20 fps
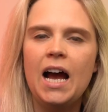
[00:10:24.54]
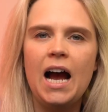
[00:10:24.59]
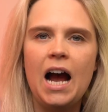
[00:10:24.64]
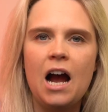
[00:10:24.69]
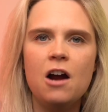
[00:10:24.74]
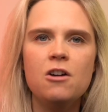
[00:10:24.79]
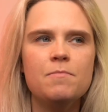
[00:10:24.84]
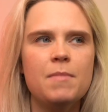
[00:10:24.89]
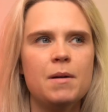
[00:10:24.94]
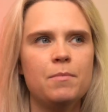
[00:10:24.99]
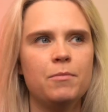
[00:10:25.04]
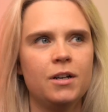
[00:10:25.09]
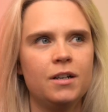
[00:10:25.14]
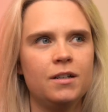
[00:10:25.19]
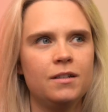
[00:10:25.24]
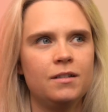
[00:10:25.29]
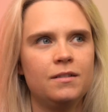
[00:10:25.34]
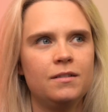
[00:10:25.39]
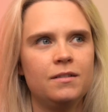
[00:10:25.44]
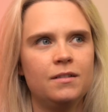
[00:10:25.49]
I remember
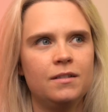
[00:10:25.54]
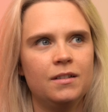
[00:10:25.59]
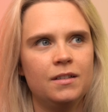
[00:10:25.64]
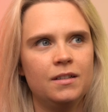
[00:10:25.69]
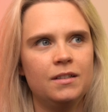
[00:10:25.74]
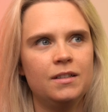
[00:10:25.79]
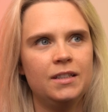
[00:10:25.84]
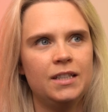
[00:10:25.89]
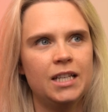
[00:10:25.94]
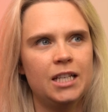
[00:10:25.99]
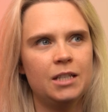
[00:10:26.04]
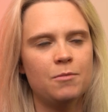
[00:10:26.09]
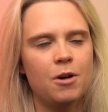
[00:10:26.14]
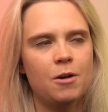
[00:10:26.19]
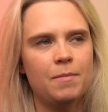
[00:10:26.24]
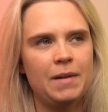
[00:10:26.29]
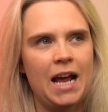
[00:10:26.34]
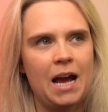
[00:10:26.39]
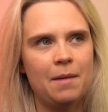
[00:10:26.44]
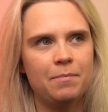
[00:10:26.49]
this
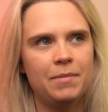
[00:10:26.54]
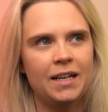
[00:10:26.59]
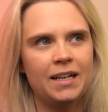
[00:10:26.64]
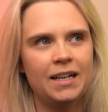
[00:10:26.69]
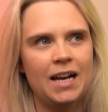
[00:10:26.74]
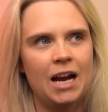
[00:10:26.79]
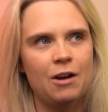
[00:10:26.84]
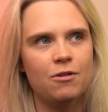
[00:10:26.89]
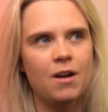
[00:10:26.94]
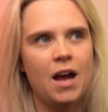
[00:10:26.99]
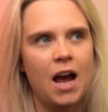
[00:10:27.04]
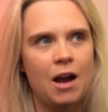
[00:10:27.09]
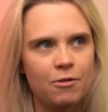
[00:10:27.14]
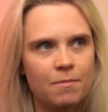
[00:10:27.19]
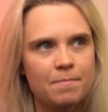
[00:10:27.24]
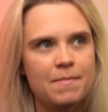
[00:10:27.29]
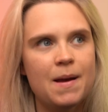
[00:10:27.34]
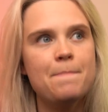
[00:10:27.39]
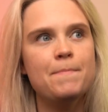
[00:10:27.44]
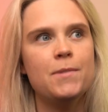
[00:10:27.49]
moment happening. I
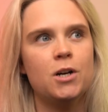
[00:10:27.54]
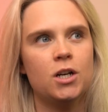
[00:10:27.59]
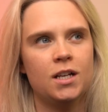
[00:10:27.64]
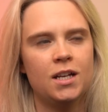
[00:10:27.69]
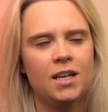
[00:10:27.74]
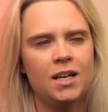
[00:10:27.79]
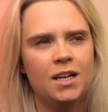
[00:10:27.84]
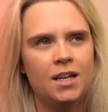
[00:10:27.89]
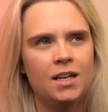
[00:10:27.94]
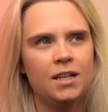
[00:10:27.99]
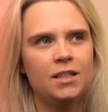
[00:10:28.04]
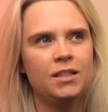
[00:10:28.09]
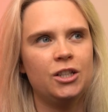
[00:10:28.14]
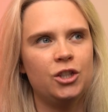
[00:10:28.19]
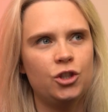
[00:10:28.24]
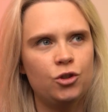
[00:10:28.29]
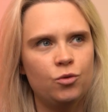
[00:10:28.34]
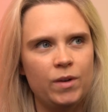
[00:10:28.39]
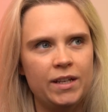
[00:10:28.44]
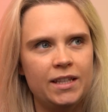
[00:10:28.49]
remember
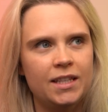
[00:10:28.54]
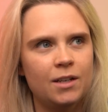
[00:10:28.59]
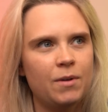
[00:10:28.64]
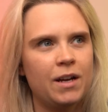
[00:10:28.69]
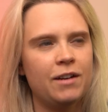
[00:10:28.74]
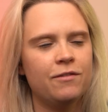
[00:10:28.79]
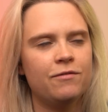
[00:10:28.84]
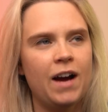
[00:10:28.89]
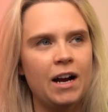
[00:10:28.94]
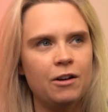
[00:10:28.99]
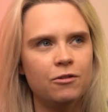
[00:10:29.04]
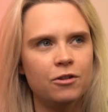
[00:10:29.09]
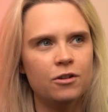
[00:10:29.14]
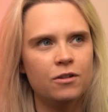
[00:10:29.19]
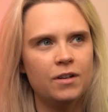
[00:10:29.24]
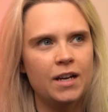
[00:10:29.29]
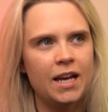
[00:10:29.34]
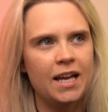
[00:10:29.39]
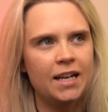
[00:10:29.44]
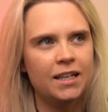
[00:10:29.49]
this tweet that went
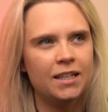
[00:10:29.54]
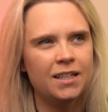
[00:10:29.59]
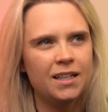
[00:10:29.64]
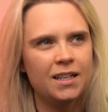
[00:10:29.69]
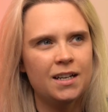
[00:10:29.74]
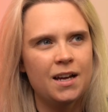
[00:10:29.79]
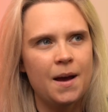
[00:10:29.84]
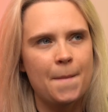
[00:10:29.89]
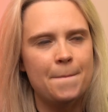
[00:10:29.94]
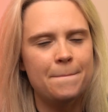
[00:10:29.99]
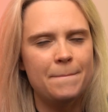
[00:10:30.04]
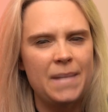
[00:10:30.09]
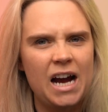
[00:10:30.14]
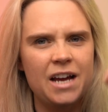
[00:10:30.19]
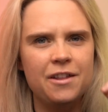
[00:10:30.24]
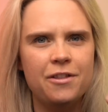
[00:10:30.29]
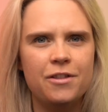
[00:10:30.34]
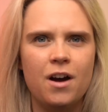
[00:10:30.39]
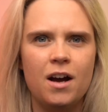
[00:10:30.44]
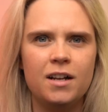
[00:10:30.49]
viral and my
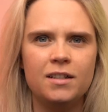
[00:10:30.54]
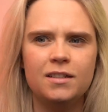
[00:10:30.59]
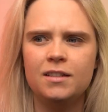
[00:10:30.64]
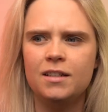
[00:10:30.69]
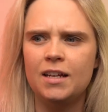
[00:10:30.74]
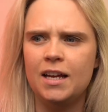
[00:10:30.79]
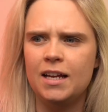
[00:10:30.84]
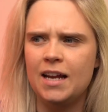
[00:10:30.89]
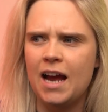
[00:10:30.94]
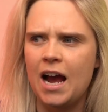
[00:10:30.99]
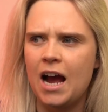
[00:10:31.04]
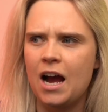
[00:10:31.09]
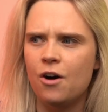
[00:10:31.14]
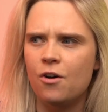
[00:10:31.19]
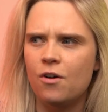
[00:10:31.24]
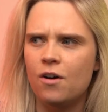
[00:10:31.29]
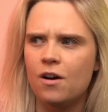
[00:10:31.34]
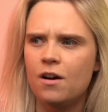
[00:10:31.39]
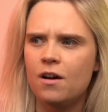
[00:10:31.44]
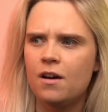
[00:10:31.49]
thoughts and
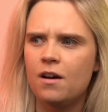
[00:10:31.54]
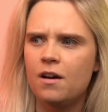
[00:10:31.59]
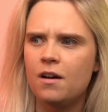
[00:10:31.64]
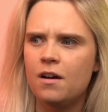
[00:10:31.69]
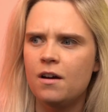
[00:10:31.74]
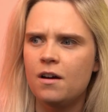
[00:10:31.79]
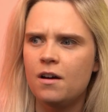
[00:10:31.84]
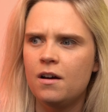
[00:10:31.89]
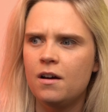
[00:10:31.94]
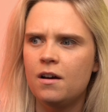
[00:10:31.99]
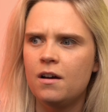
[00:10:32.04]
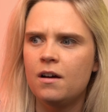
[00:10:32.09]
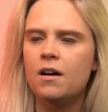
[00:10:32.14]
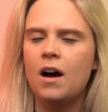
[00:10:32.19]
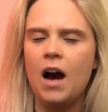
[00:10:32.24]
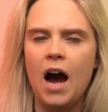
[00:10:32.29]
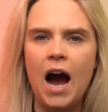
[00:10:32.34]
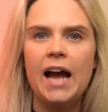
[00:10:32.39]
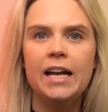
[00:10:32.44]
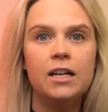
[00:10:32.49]
how
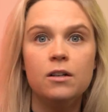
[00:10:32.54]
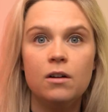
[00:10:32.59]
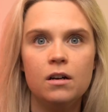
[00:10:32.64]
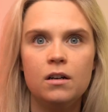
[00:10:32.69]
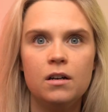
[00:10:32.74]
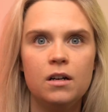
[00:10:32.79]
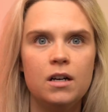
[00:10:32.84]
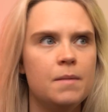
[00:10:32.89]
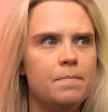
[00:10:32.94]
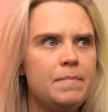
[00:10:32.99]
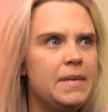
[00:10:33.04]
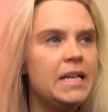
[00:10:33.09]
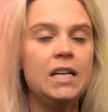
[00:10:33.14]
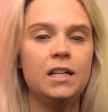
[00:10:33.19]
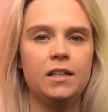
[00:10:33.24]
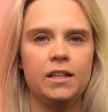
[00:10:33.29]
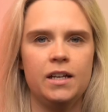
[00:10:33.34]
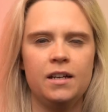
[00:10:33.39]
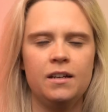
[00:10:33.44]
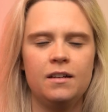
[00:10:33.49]
I
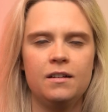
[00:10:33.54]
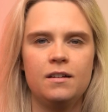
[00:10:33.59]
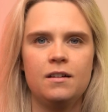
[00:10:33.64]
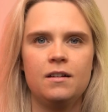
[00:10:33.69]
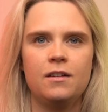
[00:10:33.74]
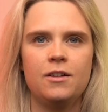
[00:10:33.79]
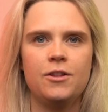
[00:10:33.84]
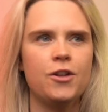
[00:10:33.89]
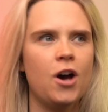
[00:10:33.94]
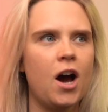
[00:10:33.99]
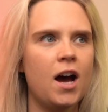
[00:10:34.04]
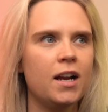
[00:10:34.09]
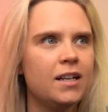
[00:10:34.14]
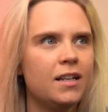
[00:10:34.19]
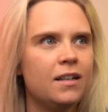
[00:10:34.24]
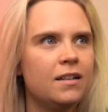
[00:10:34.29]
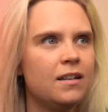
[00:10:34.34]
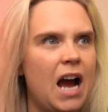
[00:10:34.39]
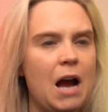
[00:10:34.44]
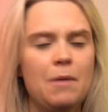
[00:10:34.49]
immediately thought
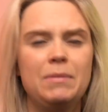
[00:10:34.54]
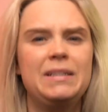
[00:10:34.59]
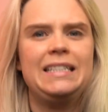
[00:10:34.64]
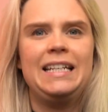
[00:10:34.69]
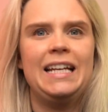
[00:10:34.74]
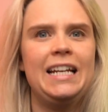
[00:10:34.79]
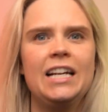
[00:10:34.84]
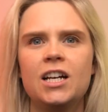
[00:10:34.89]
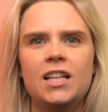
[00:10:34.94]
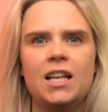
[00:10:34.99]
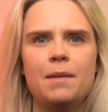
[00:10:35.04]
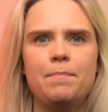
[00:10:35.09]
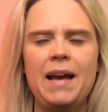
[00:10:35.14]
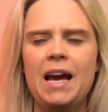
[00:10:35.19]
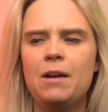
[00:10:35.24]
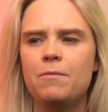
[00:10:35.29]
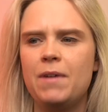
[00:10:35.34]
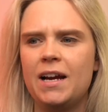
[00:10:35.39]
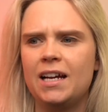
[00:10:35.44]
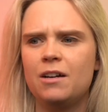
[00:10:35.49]
I was getting on that
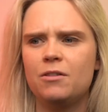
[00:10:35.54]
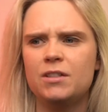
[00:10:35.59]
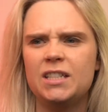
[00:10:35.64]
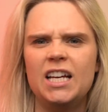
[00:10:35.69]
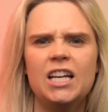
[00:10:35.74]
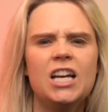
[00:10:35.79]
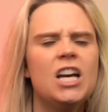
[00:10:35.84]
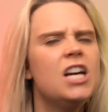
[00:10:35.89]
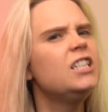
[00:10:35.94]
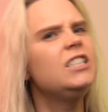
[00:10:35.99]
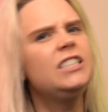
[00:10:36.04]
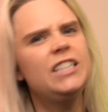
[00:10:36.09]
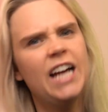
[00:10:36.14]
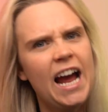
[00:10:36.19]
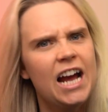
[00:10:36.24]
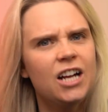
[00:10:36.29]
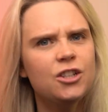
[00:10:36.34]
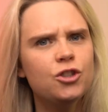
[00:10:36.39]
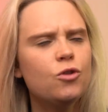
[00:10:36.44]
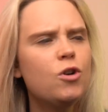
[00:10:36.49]
bandwagon. I was like,
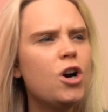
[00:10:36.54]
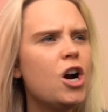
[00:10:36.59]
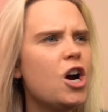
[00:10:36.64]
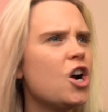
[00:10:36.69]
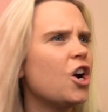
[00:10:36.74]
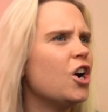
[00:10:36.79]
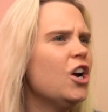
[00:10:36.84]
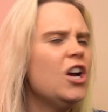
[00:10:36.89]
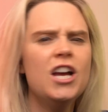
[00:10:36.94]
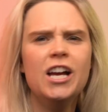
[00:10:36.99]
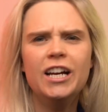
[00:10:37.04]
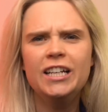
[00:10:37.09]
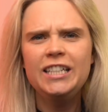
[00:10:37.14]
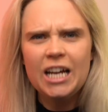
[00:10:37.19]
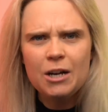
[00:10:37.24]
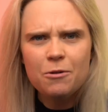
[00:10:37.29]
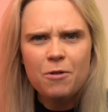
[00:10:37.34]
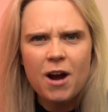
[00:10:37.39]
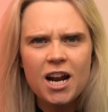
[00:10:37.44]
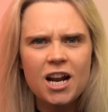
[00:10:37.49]
cancel her,
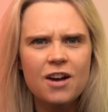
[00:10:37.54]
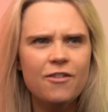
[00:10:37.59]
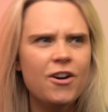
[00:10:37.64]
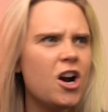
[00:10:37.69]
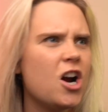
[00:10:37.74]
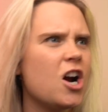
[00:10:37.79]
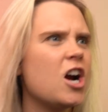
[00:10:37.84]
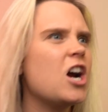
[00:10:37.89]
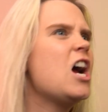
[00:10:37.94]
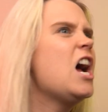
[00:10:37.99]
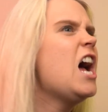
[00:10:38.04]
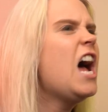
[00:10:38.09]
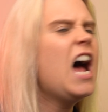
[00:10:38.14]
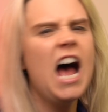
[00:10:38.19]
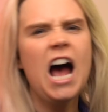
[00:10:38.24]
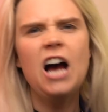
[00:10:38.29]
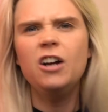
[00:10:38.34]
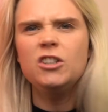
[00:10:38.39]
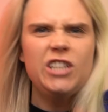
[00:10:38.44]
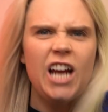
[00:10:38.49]
get rid of her.
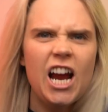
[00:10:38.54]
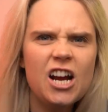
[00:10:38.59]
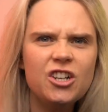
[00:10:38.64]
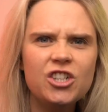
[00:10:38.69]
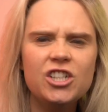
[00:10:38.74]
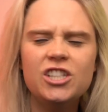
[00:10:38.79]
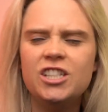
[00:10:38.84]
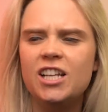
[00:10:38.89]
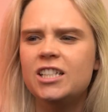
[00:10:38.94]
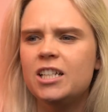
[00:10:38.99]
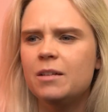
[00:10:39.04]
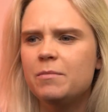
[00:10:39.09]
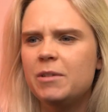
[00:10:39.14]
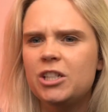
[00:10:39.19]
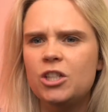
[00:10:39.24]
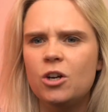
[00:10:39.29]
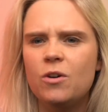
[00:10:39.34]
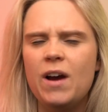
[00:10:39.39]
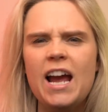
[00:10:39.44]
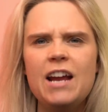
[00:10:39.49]
How dare she say something
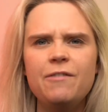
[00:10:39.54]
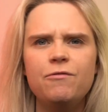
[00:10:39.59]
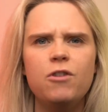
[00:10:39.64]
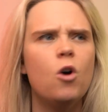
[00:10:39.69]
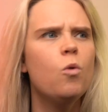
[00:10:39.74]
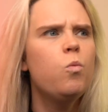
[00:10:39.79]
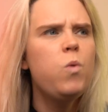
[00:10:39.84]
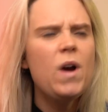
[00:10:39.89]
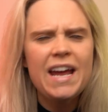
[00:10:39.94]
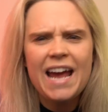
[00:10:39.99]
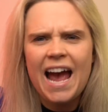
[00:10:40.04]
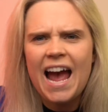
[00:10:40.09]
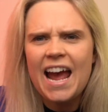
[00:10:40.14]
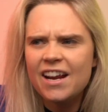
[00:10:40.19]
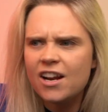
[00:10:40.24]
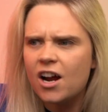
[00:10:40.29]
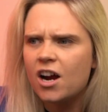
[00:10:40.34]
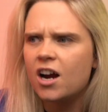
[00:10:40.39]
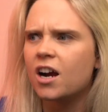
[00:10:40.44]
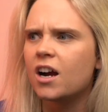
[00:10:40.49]
so hateful? We
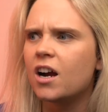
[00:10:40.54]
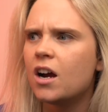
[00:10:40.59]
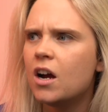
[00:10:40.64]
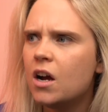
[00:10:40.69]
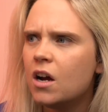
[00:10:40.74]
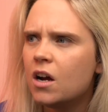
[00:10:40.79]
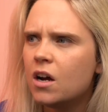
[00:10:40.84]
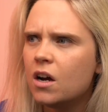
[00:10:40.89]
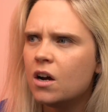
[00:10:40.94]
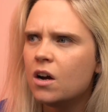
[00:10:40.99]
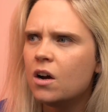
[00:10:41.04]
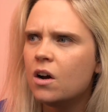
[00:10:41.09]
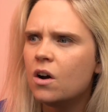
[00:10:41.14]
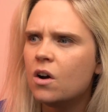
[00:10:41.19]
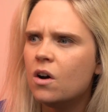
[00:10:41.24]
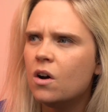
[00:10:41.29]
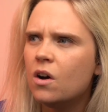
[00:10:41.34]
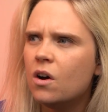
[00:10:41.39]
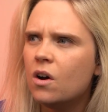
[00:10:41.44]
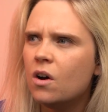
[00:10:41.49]
hate her.
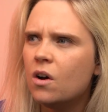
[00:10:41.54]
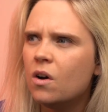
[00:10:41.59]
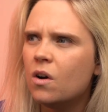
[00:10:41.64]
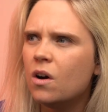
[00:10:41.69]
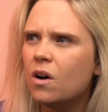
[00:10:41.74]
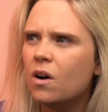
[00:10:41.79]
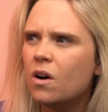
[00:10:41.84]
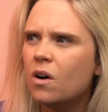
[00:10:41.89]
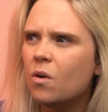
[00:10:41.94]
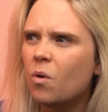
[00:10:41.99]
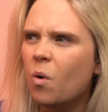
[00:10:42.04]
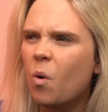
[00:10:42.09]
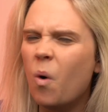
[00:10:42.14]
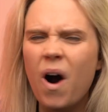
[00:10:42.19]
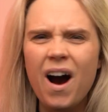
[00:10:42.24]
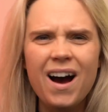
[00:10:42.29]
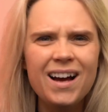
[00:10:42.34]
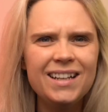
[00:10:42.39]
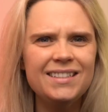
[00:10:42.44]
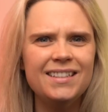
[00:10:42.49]

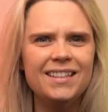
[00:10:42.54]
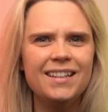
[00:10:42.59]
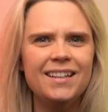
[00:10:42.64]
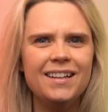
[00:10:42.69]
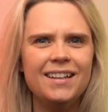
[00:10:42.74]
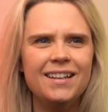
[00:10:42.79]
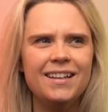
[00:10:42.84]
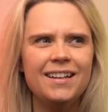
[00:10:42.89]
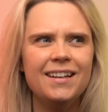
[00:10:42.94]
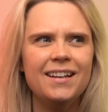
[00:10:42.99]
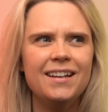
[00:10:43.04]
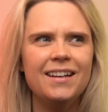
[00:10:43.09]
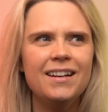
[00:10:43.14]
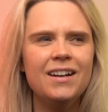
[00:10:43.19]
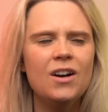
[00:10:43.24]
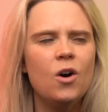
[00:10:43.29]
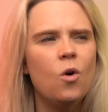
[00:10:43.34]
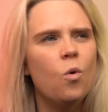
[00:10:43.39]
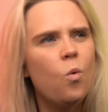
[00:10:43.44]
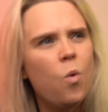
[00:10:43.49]
What?
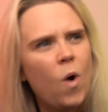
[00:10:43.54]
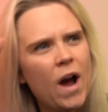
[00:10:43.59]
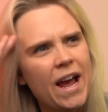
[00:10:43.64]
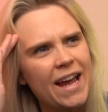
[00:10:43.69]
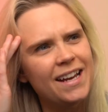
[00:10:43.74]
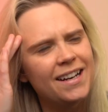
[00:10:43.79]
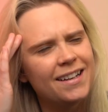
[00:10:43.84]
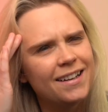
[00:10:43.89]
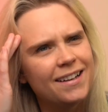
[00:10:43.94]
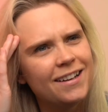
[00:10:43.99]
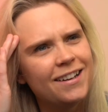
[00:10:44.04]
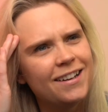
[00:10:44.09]
Wait,